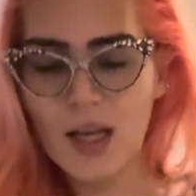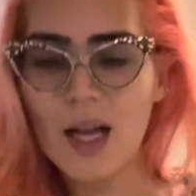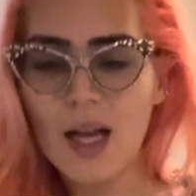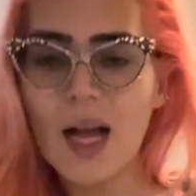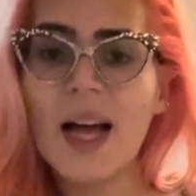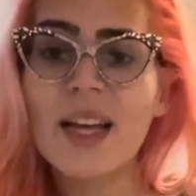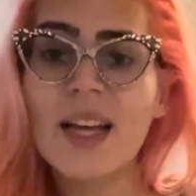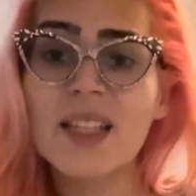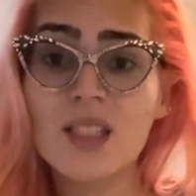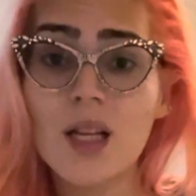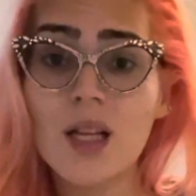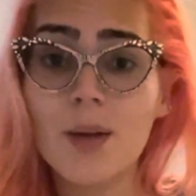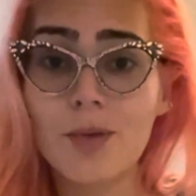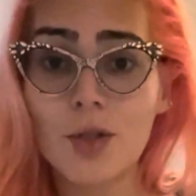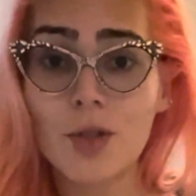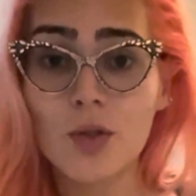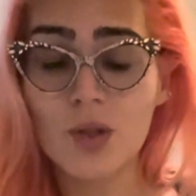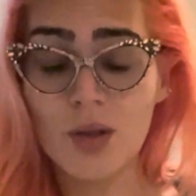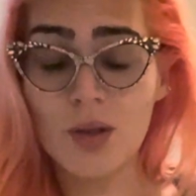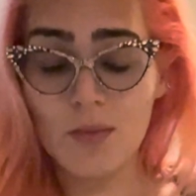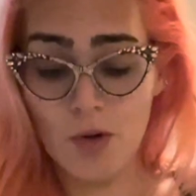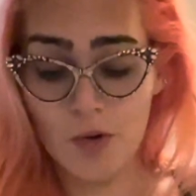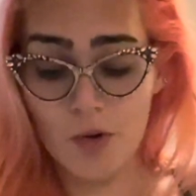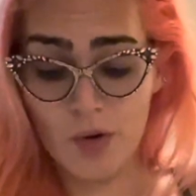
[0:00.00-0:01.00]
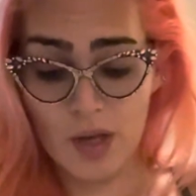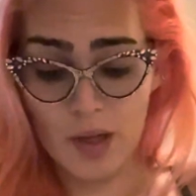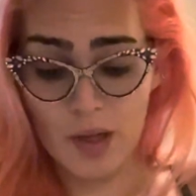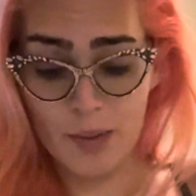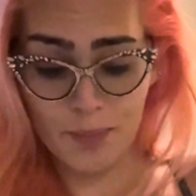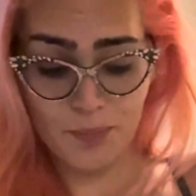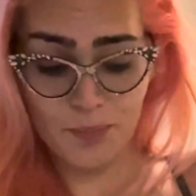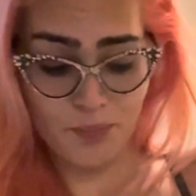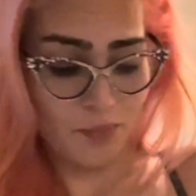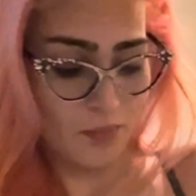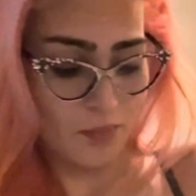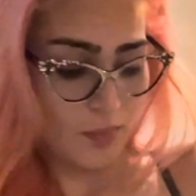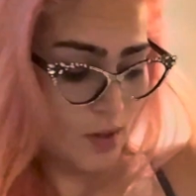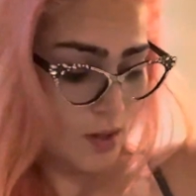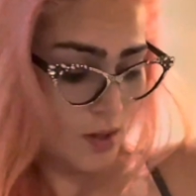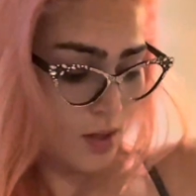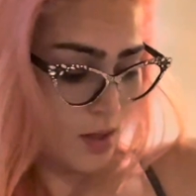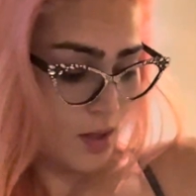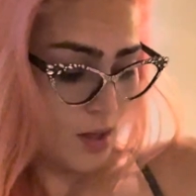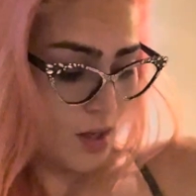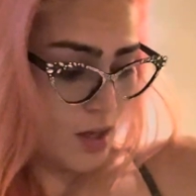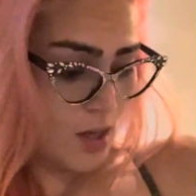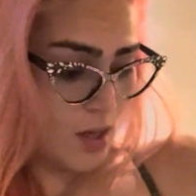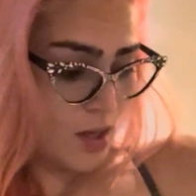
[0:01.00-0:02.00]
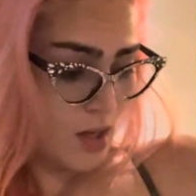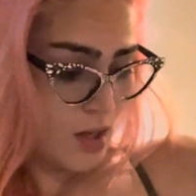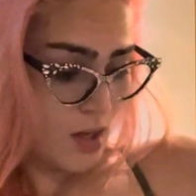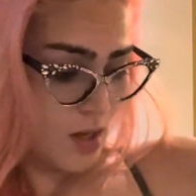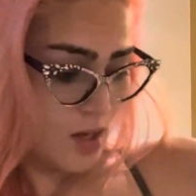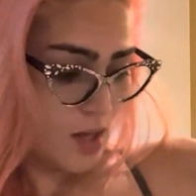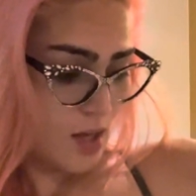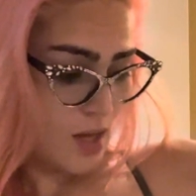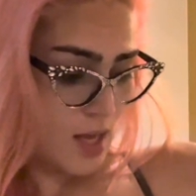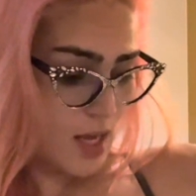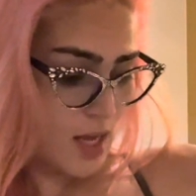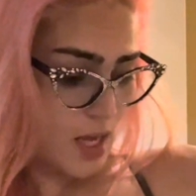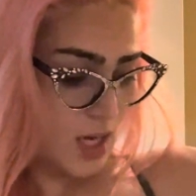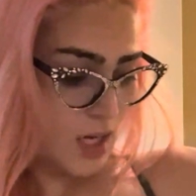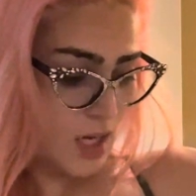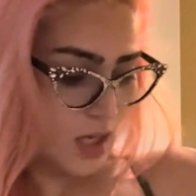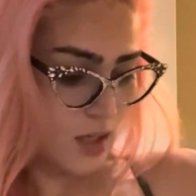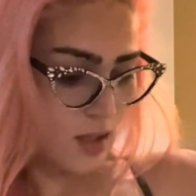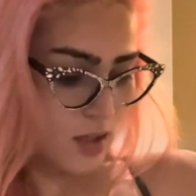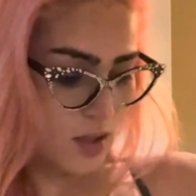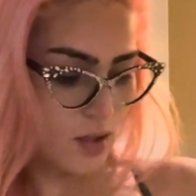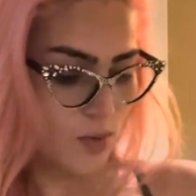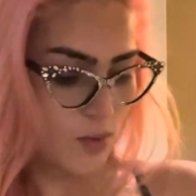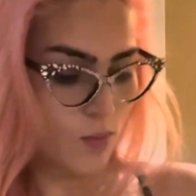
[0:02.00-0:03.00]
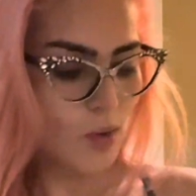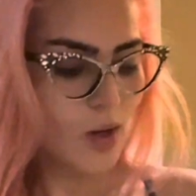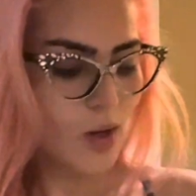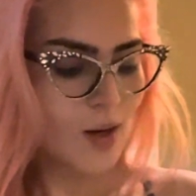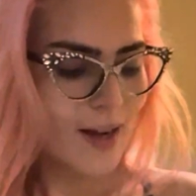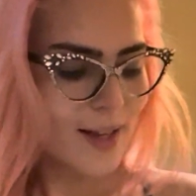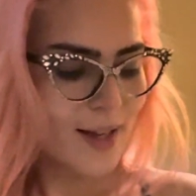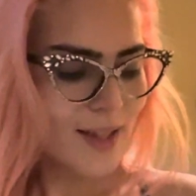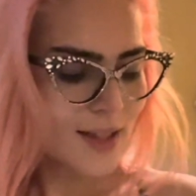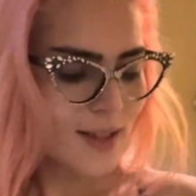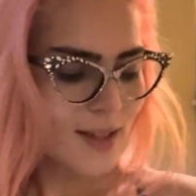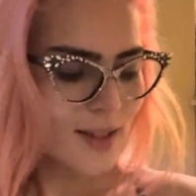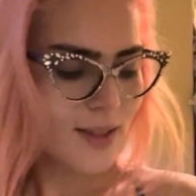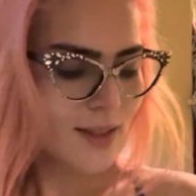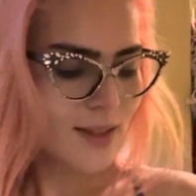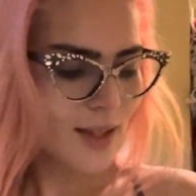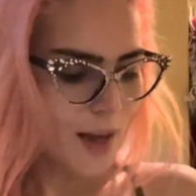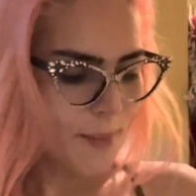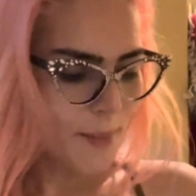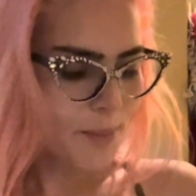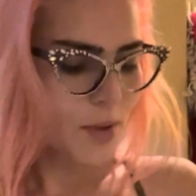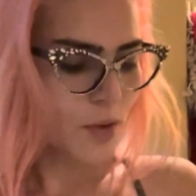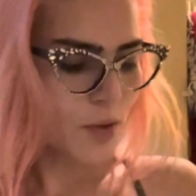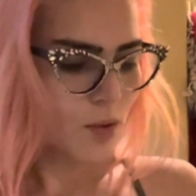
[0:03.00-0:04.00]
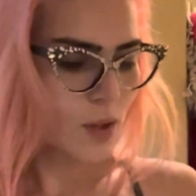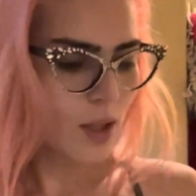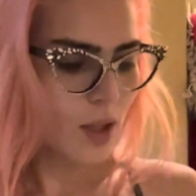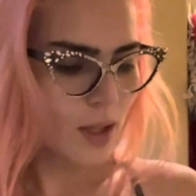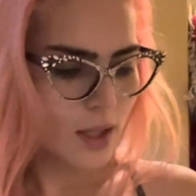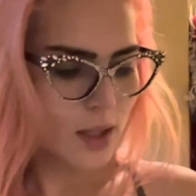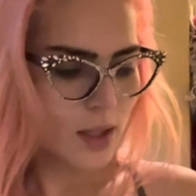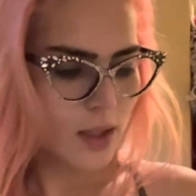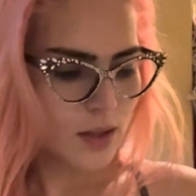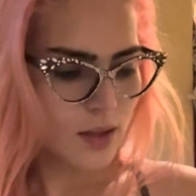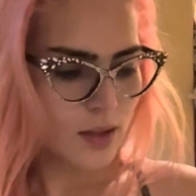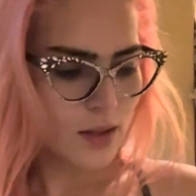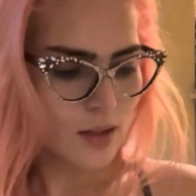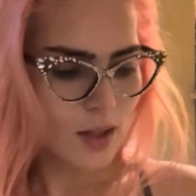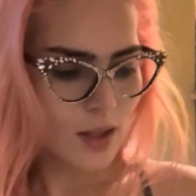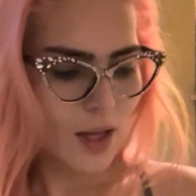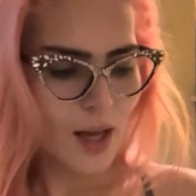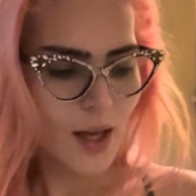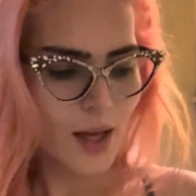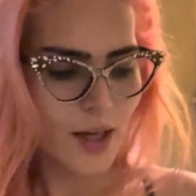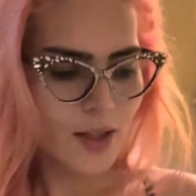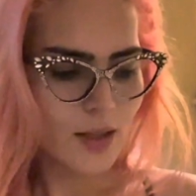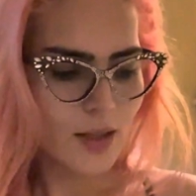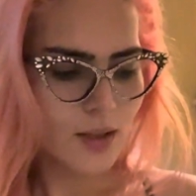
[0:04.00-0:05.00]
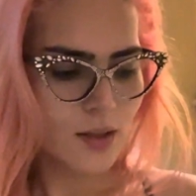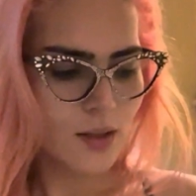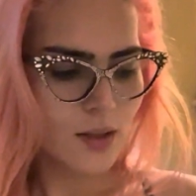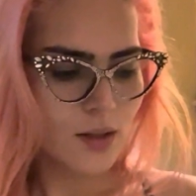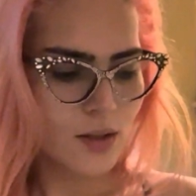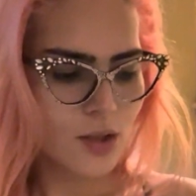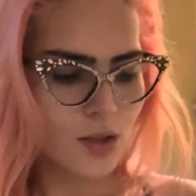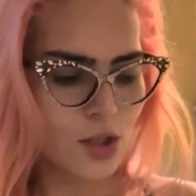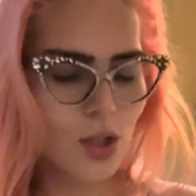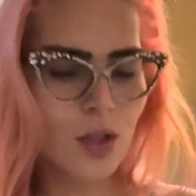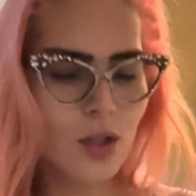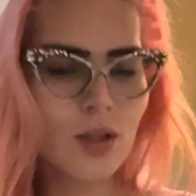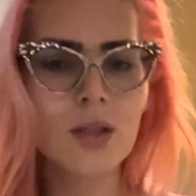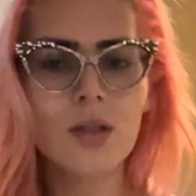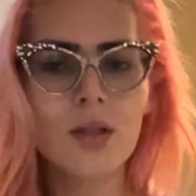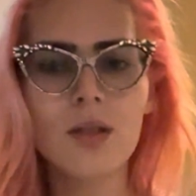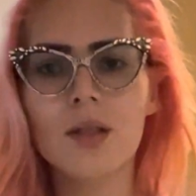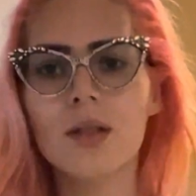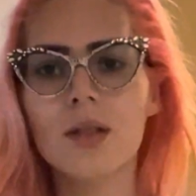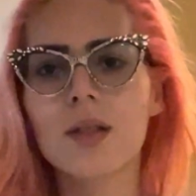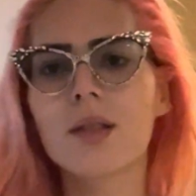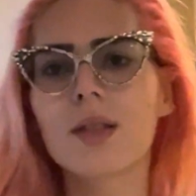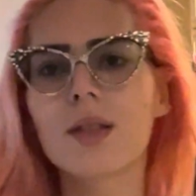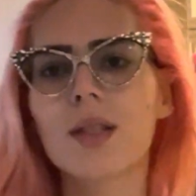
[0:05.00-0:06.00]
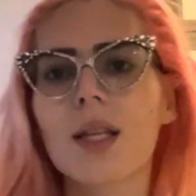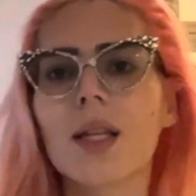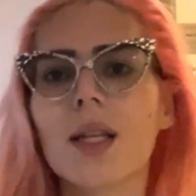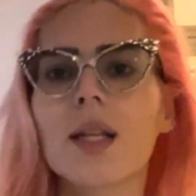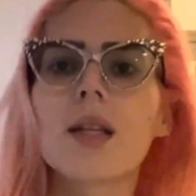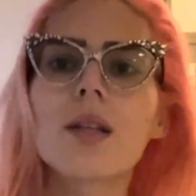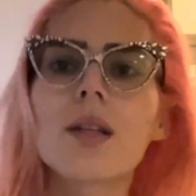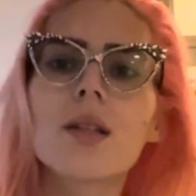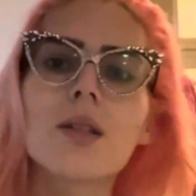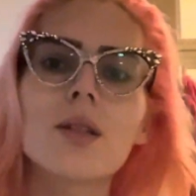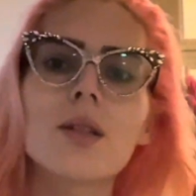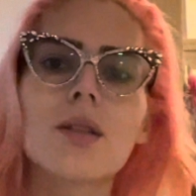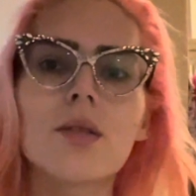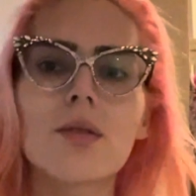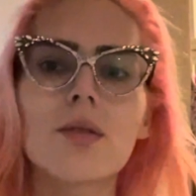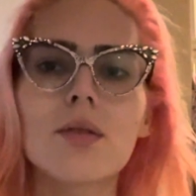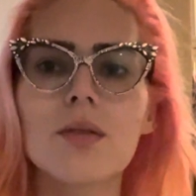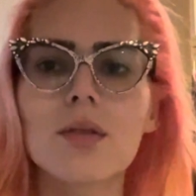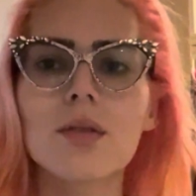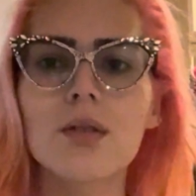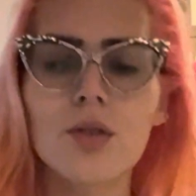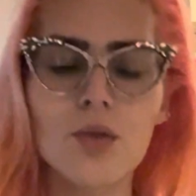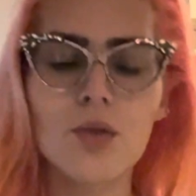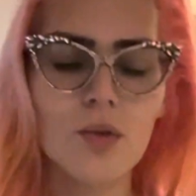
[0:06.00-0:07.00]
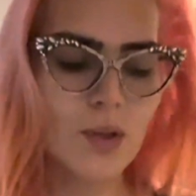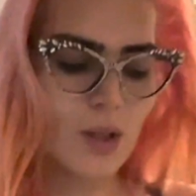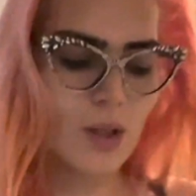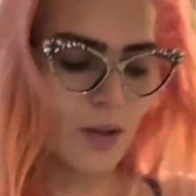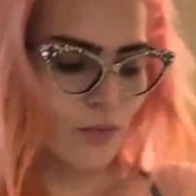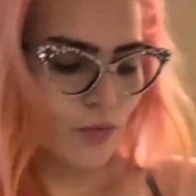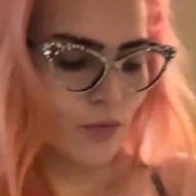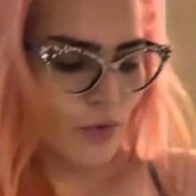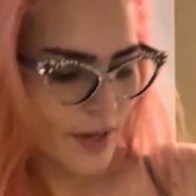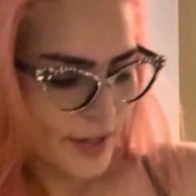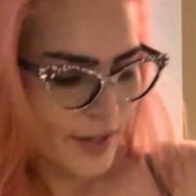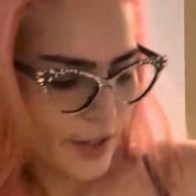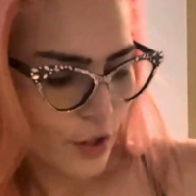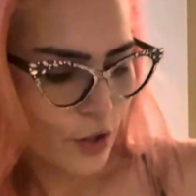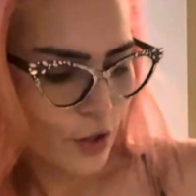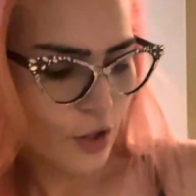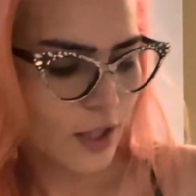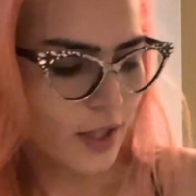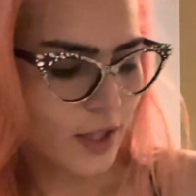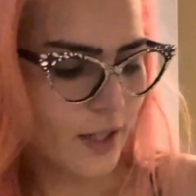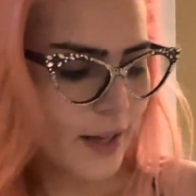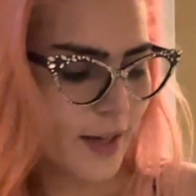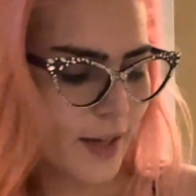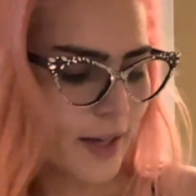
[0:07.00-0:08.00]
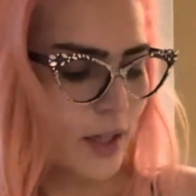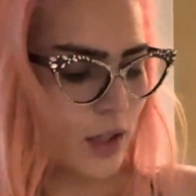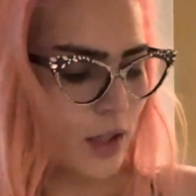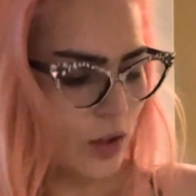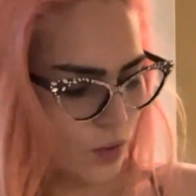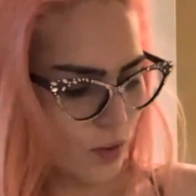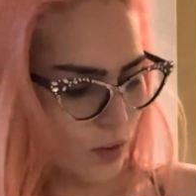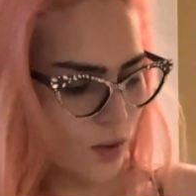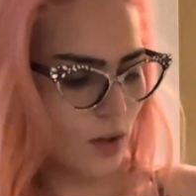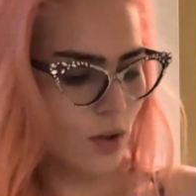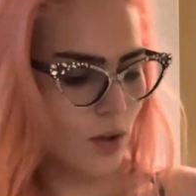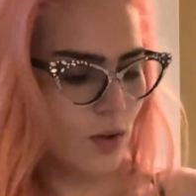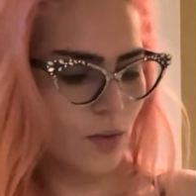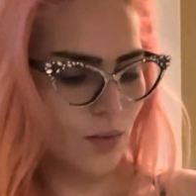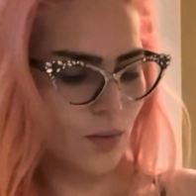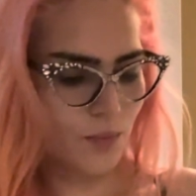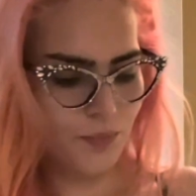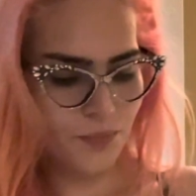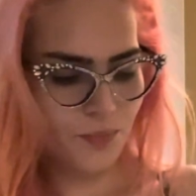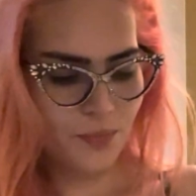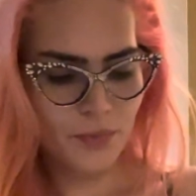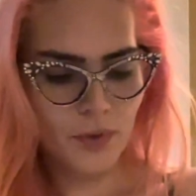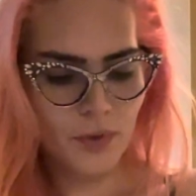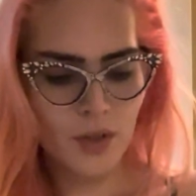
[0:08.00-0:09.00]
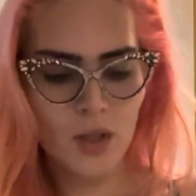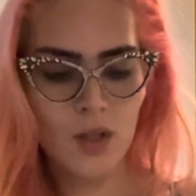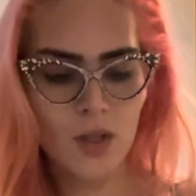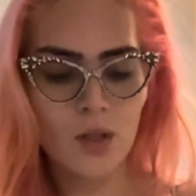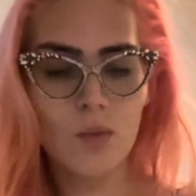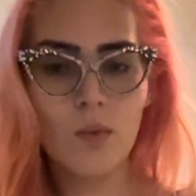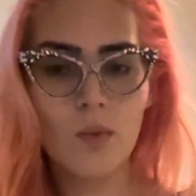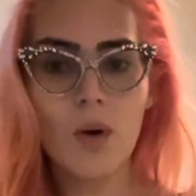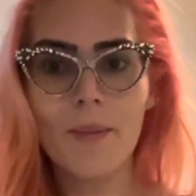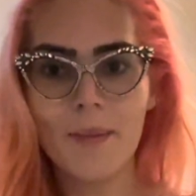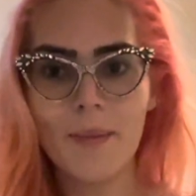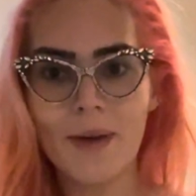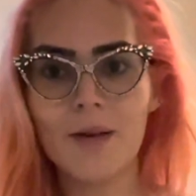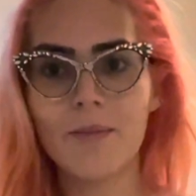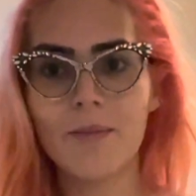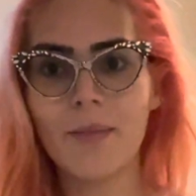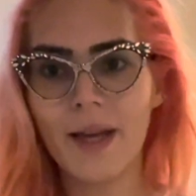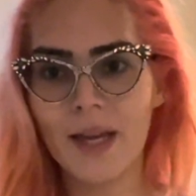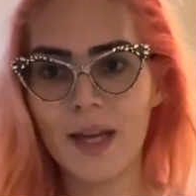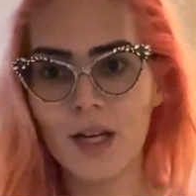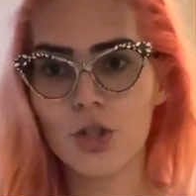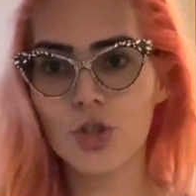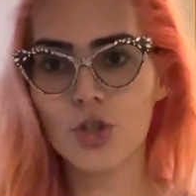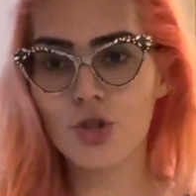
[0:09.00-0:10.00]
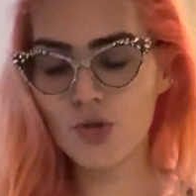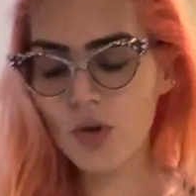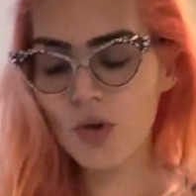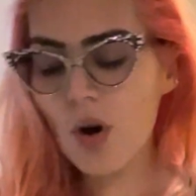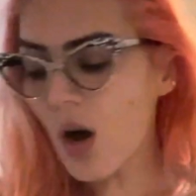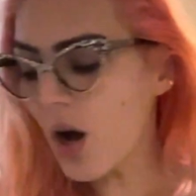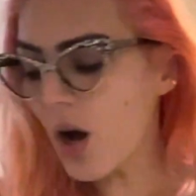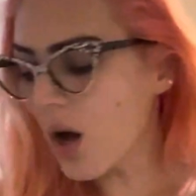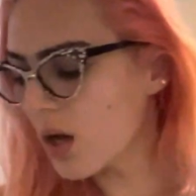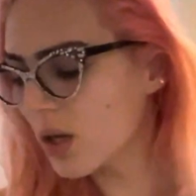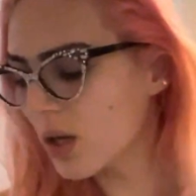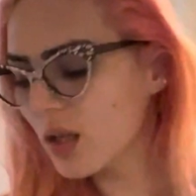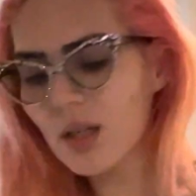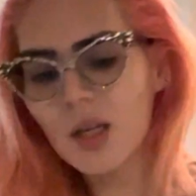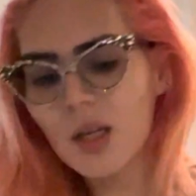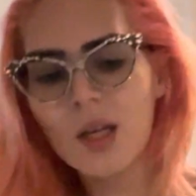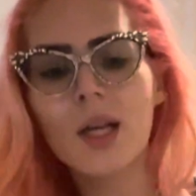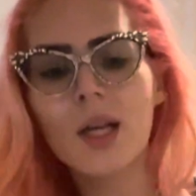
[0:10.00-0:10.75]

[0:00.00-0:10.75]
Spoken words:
I stopped using Monet. And well, I didn't stop using it. I just didn't use it regularly like I used to. What made my hair strong?